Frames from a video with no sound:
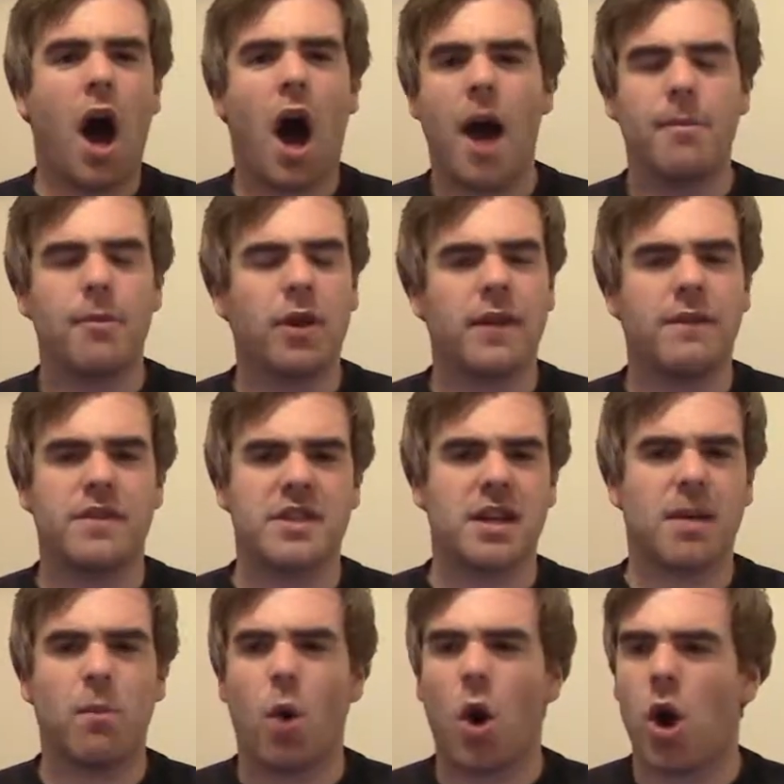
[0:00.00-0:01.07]
I'm looking for
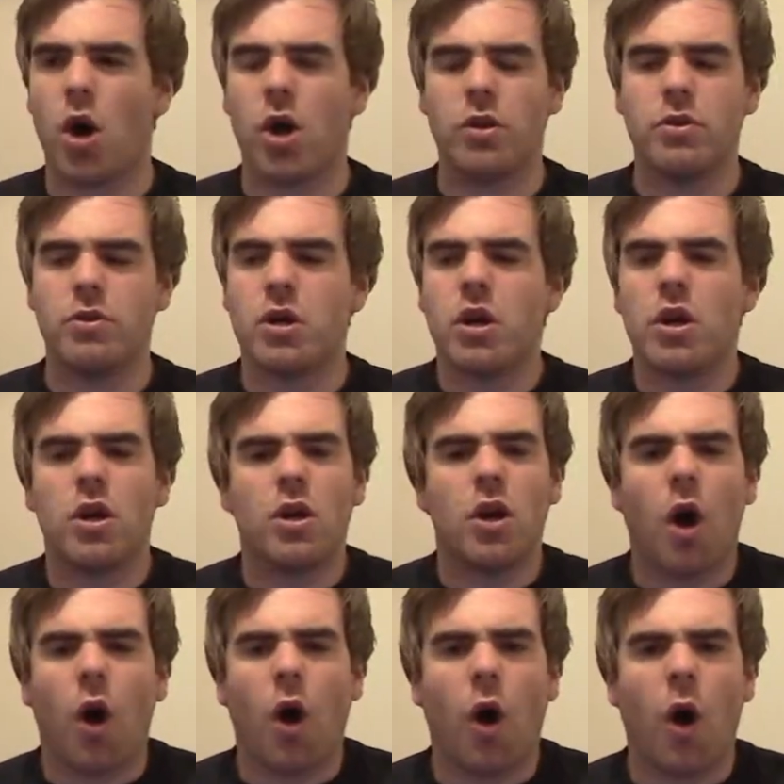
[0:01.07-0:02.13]
someone
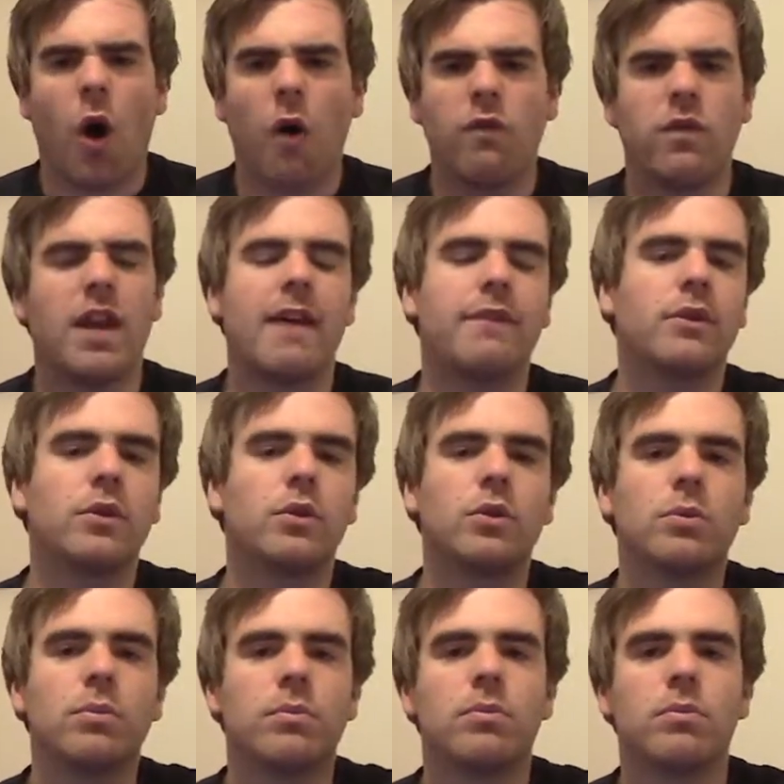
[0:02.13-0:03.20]
of
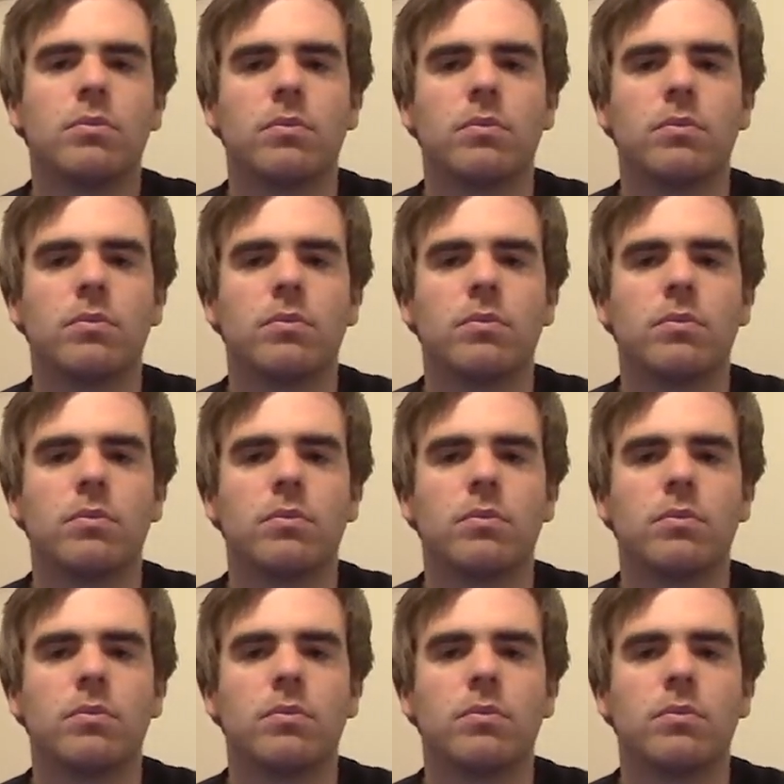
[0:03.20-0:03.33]
level